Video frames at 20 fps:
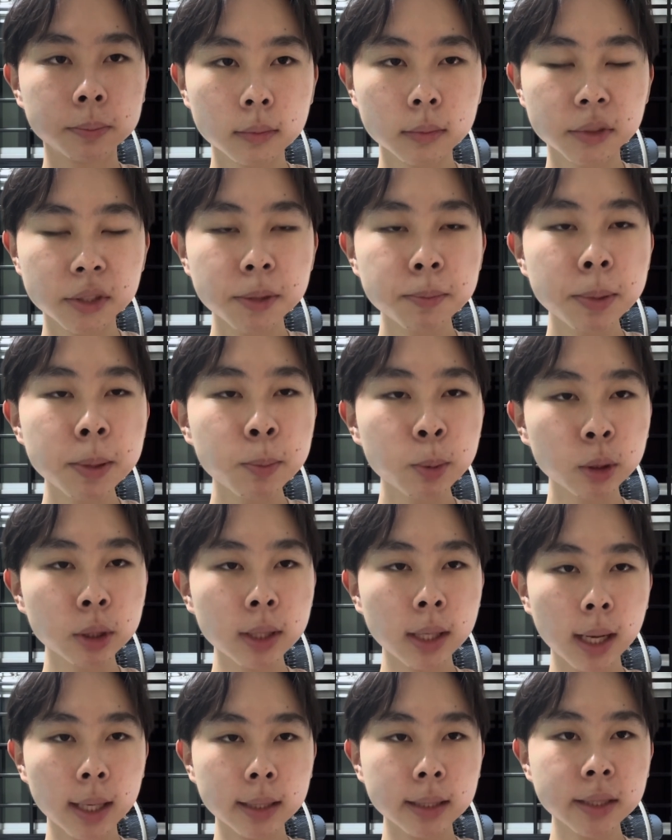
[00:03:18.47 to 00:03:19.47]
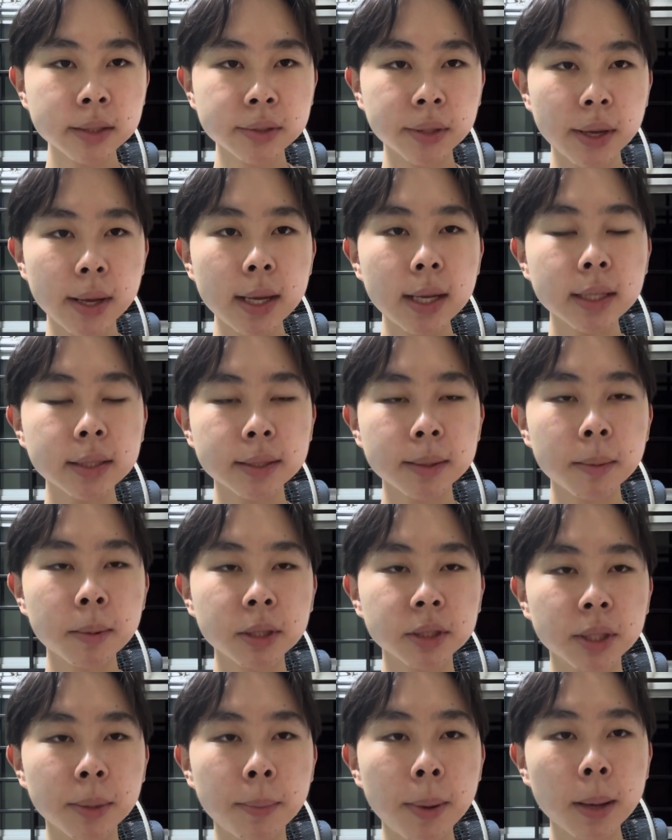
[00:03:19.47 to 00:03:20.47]
Simply put it like this, ASML is
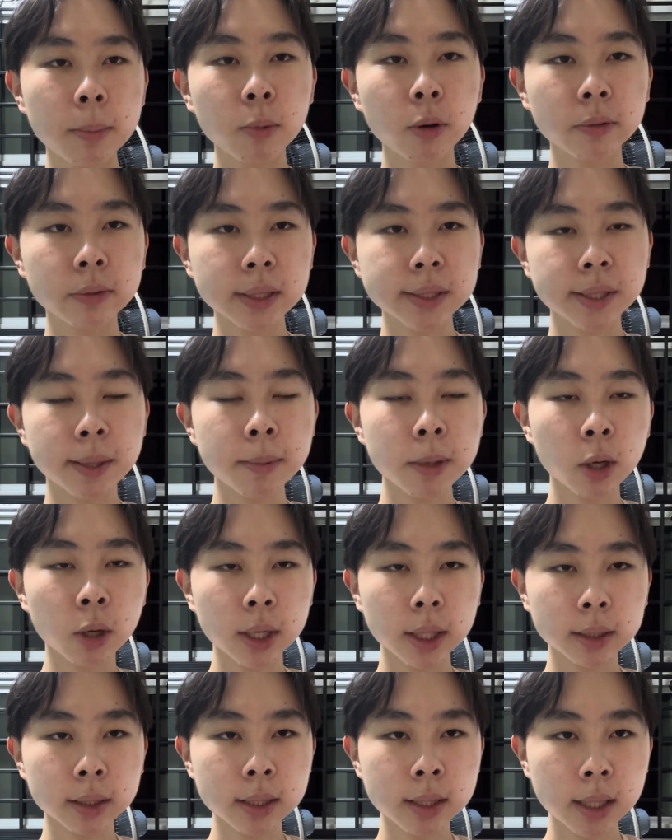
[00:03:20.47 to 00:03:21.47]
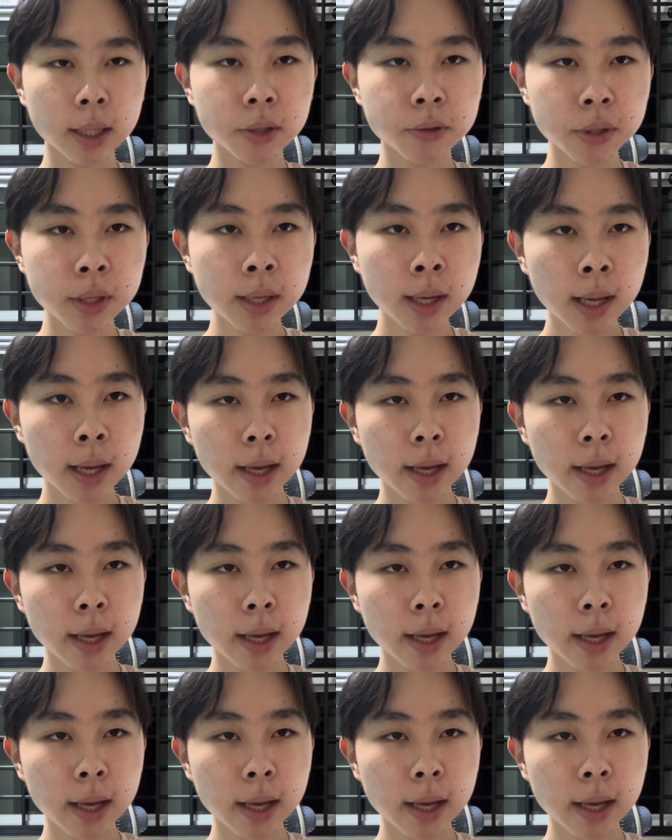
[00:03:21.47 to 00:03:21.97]
the backbone of the semiconductor industry.